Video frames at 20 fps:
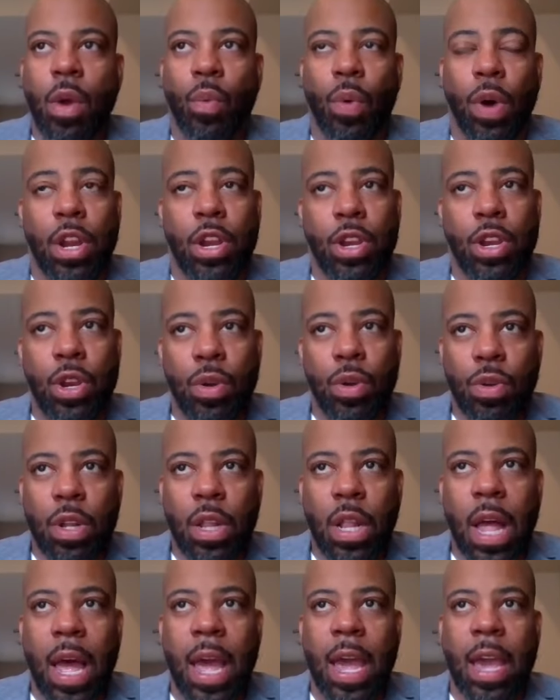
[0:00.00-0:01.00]
With a new
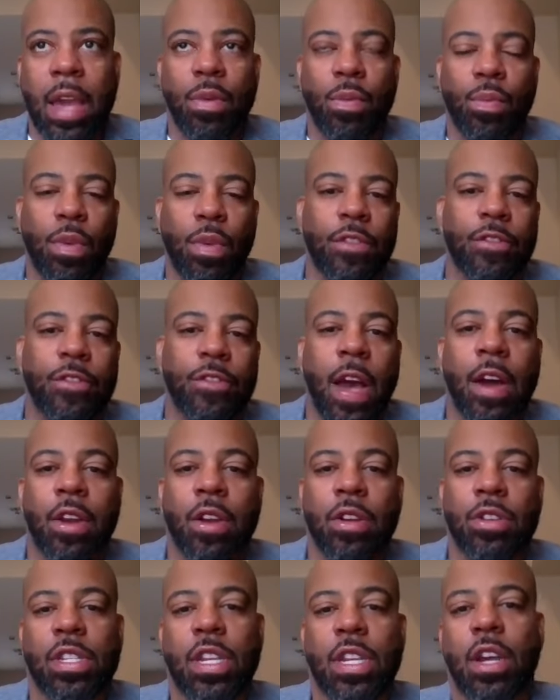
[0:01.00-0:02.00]
client, we found
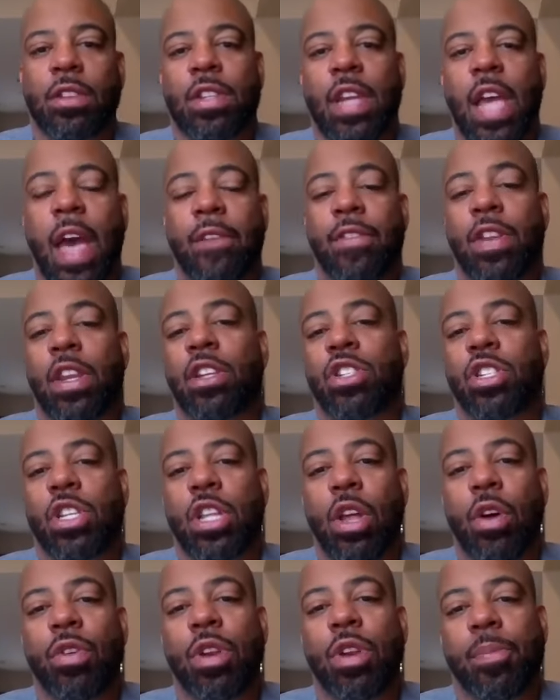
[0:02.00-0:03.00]
ourselves having to
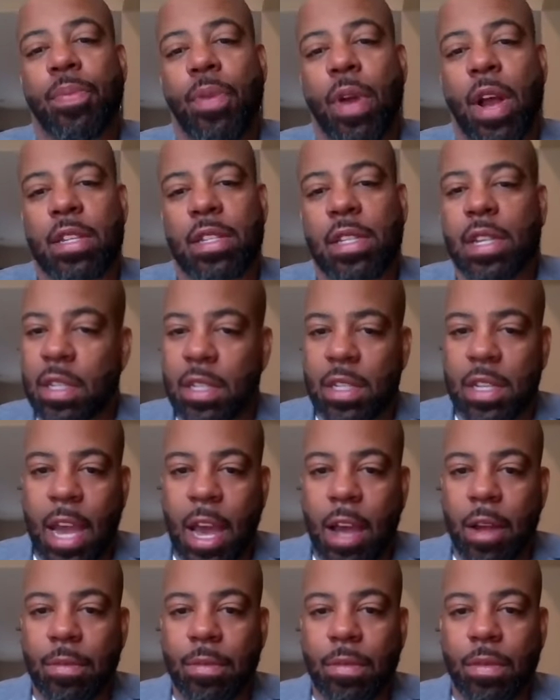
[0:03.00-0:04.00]
slow the process
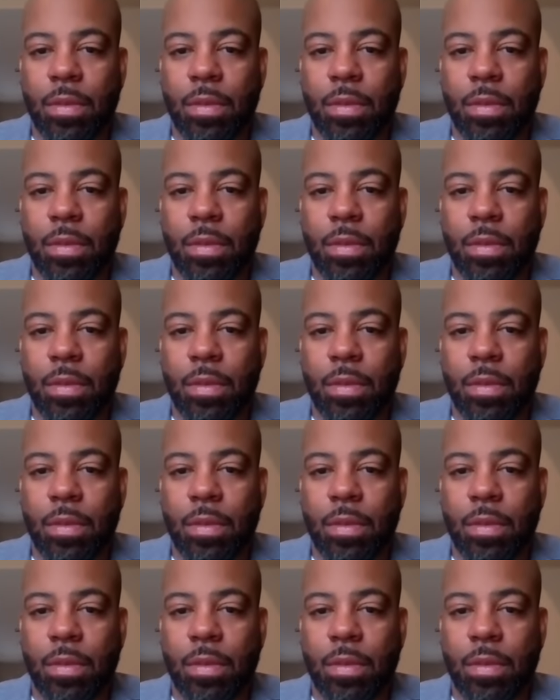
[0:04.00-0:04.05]
down.